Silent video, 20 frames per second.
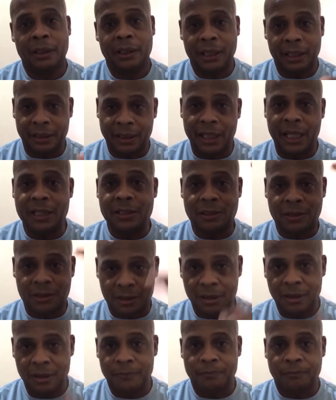And
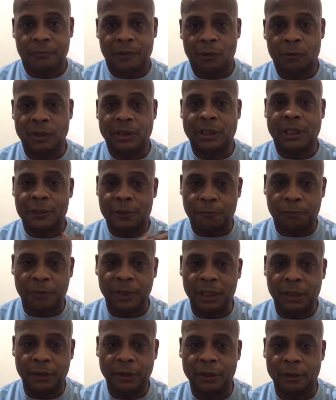that's what they
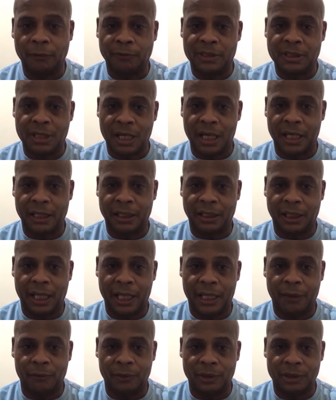speak here in the Bisayan
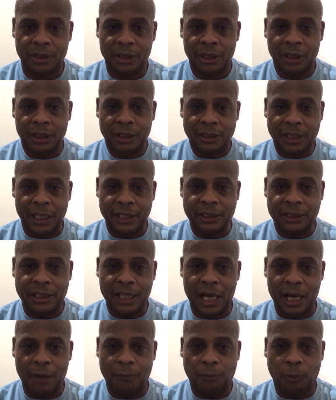language. Thanks,
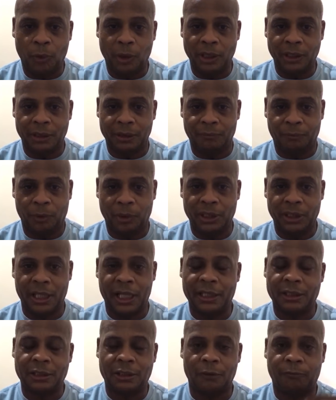John
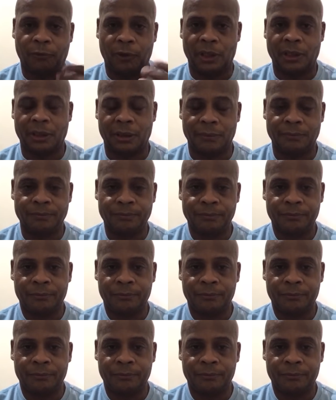Poindexter, for the